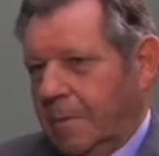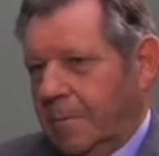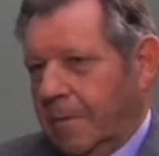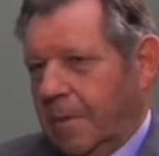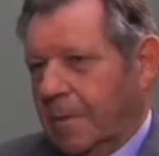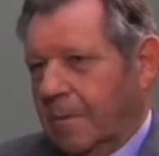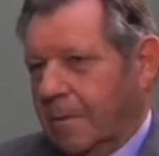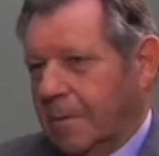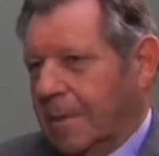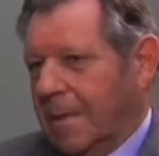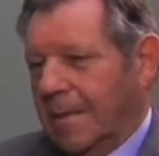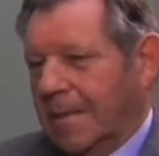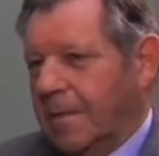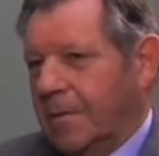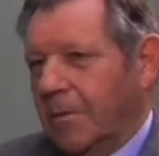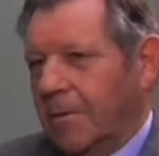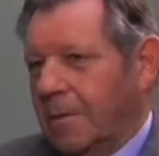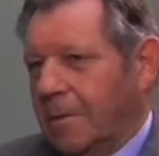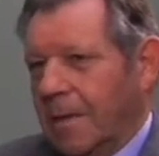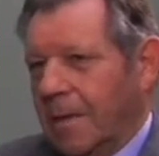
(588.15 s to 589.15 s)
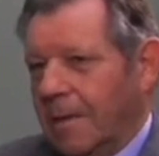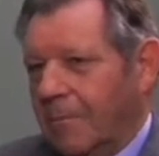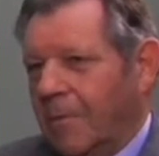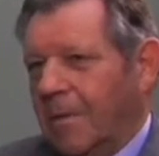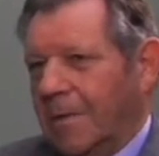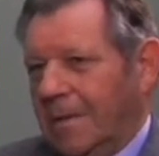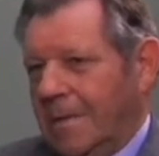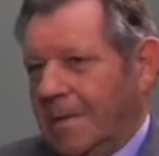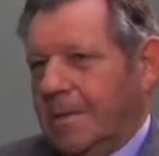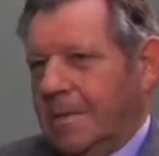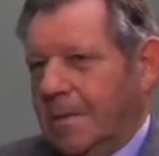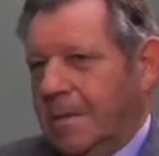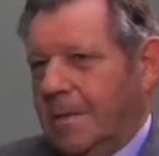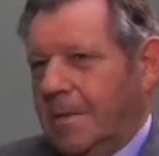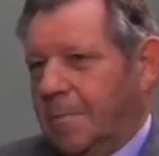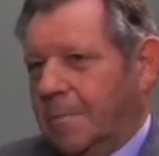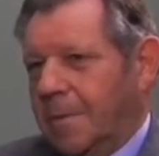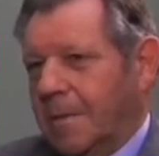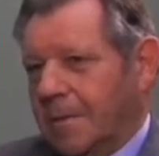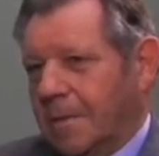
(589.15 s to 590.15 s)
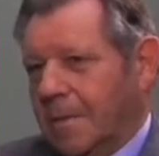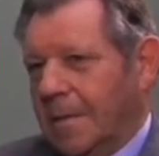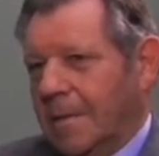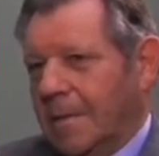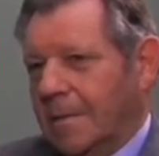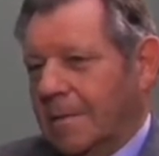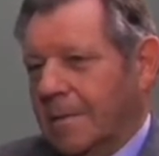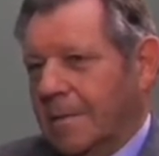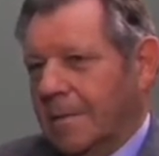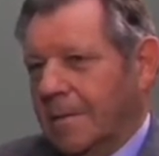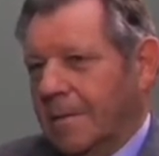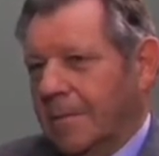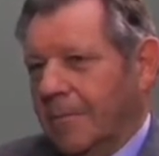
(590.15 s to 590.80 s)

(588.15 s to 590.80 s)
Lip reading: because there is not one disease, breast cancer.